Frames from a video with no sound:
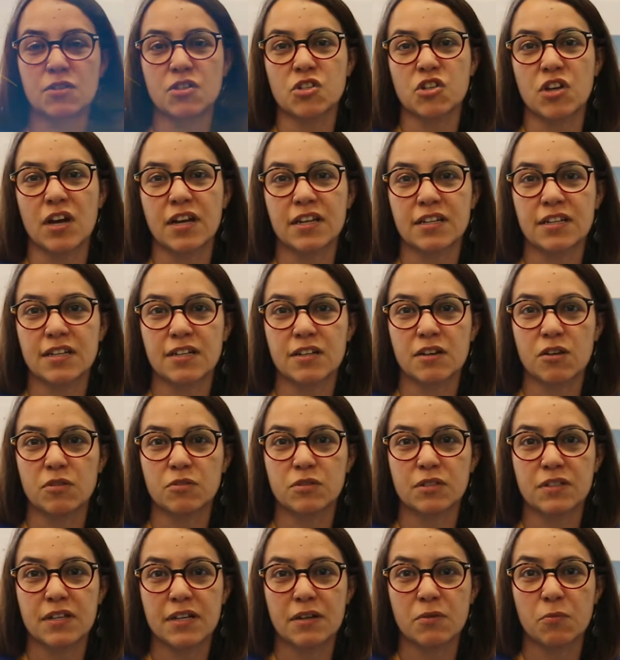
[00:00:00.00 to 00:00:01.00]
shining
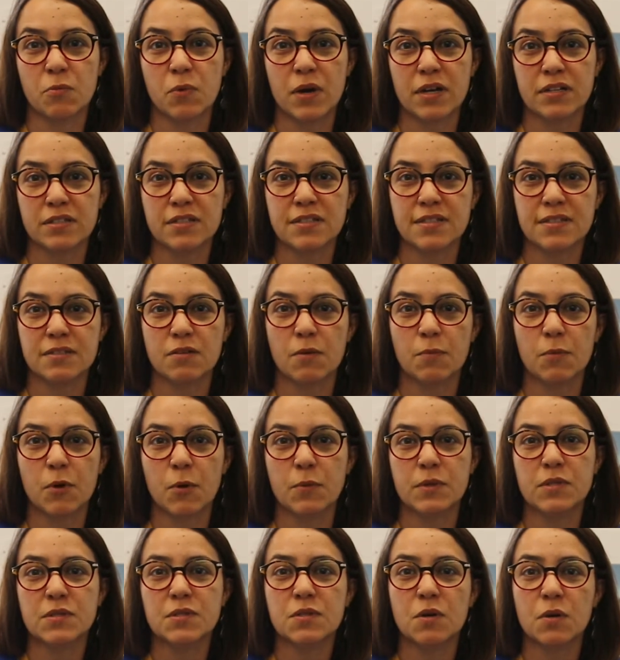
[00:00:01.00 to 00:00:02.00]
on the wind is not
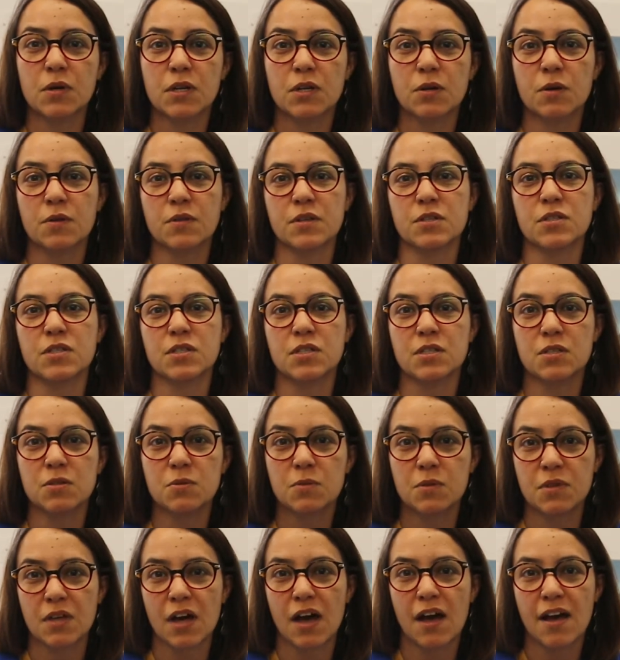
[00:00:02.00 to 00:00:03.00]
blowing. So in order to do
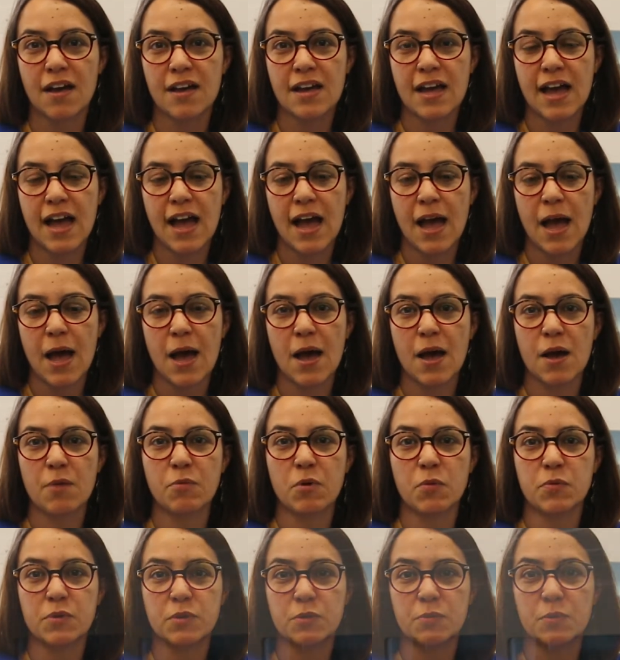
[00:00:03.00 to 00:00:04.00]
that,
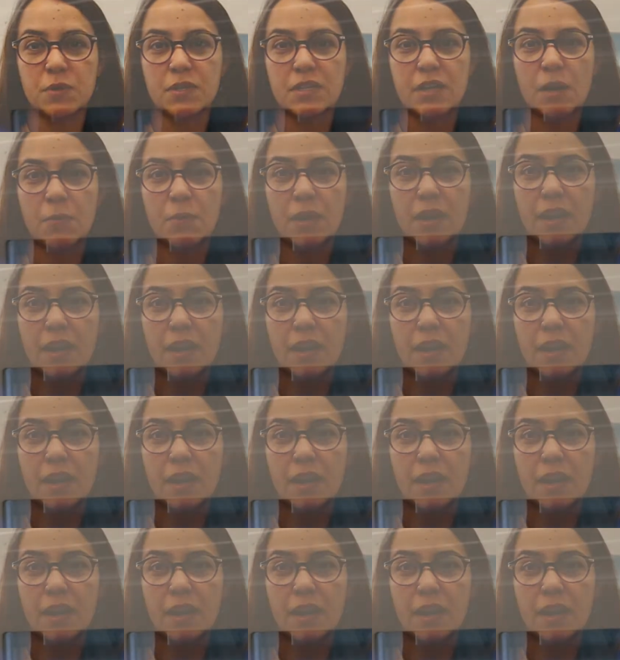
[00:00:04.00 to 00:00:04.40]
what we do in our